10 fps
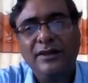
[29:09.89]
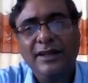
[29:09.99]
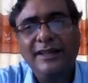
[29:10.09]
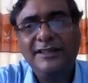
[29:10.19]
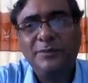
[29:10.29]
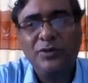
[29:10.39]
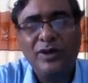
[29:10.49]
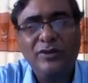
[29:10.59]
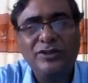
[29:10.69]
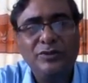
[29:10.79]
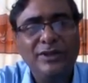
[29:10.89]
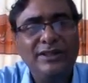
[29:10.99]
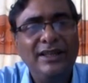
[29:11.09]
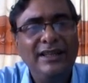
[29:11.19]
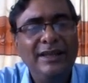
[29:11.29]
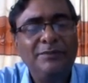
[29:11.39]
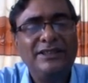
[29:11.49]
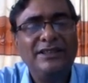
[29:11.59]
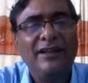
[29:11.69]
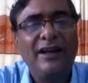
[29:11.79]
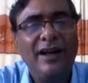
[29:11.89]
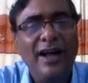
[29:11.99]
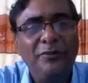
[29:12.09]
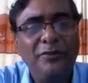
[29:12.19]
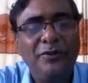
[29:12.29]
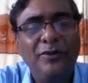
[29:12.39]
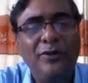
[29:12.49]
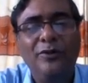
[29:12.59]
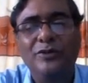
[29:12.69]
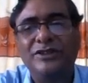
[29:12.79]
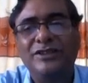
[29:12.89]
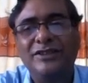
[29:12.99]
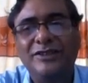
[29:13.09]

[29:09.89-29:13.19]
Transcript: It is pronounced with the lips in a half close.